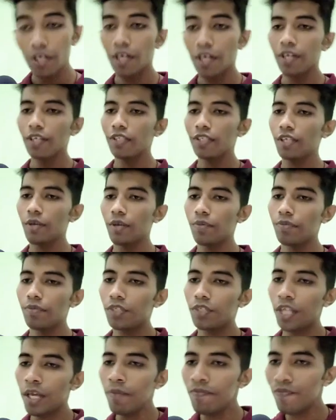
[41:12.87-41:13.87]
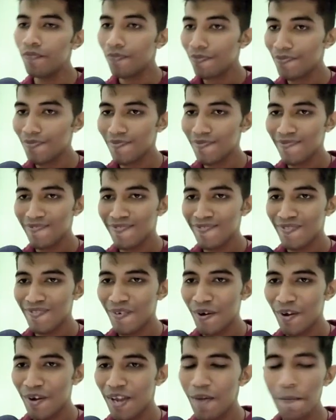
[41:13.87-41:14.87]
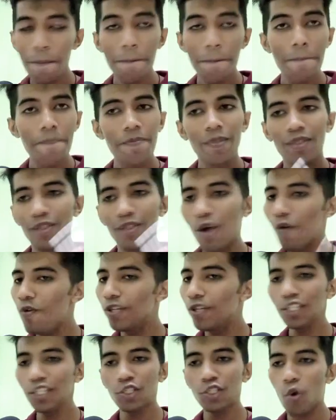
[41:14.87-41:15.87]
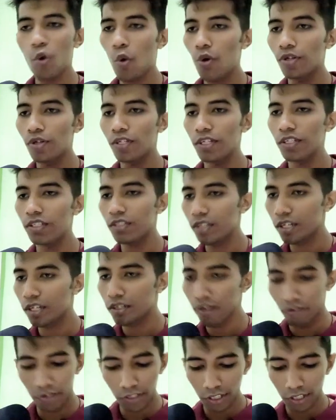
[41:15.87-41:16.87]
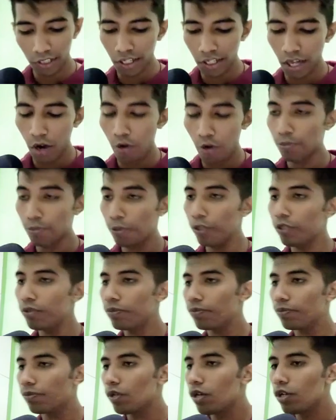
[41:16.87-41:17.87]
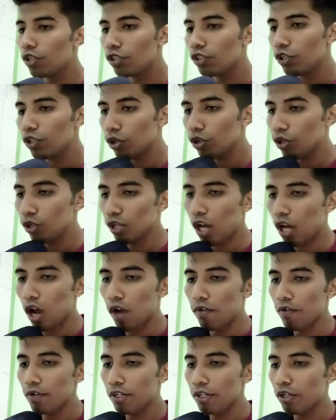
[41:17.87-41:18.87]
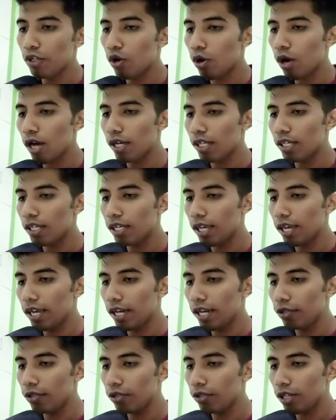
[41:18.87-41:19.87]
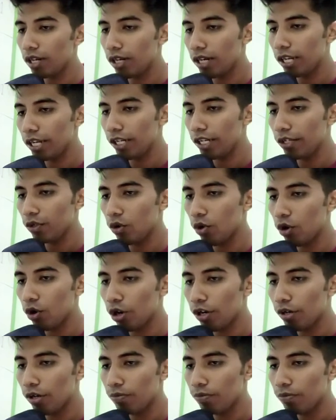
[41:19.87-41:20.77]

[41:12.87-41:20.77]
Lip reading: Same. Okay, now we will just code this and we will see the output. So now we will go again to the lead code.